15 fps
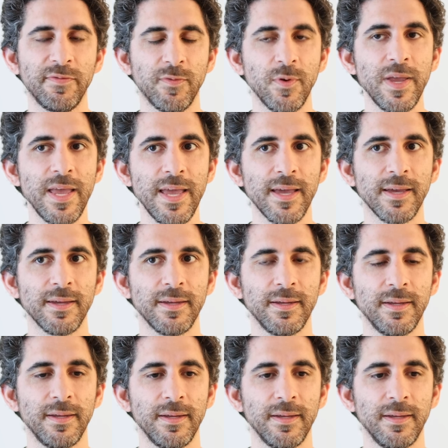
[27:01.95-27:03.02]
free.
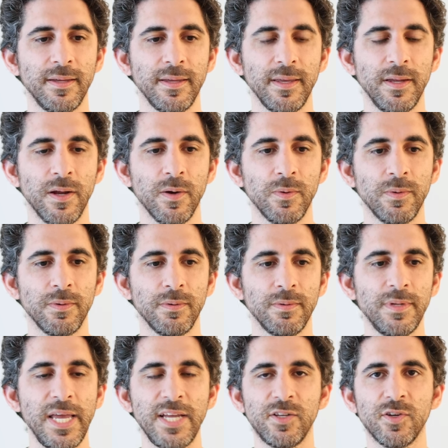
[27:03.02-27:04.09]
You know,
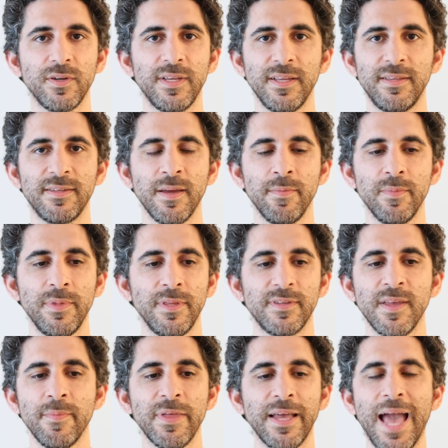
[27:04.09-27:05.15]
nature did something.
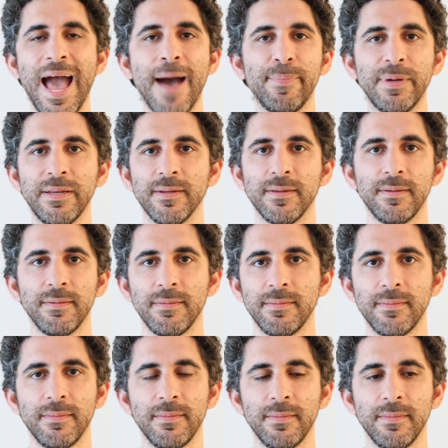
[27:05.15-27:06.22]
Something happened,
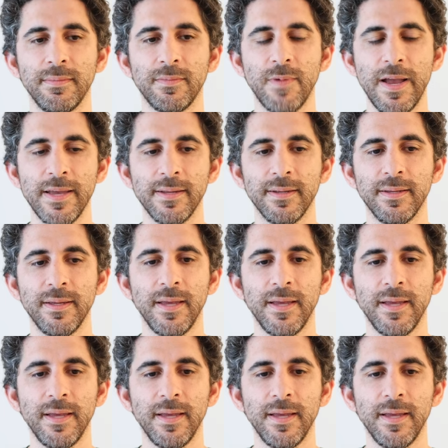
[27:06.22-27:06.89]
right?